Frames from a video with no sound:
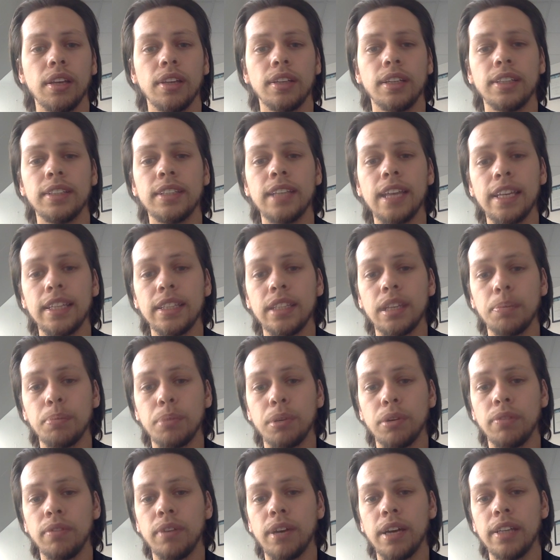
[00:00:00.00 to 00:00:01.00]
The data
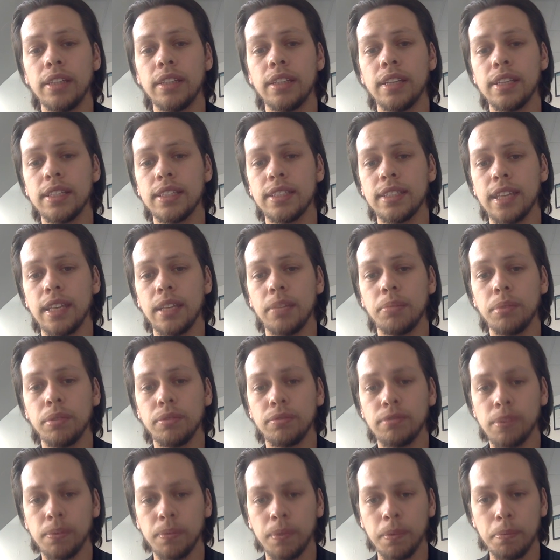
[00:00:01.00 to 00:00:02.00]
provide a statement
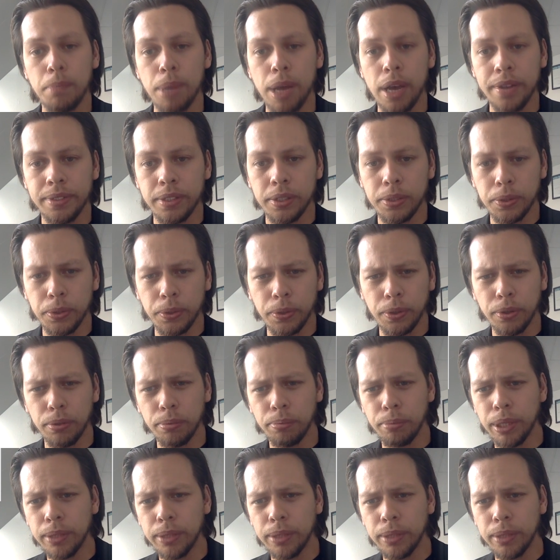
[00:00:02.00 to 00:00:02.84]
from the past and so on.